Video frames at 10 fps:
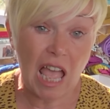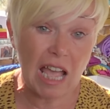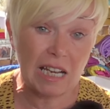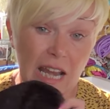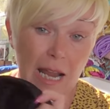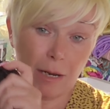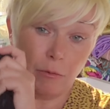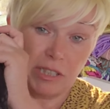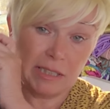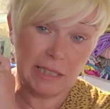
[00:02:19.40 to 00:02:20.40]
And
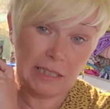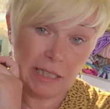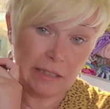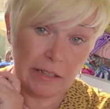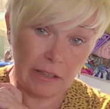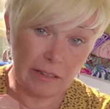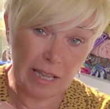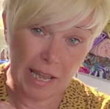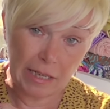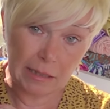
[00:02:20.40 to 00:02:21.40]
I was thinking that
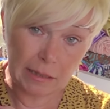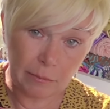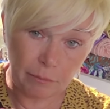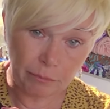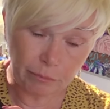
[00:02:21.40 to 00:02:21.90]
this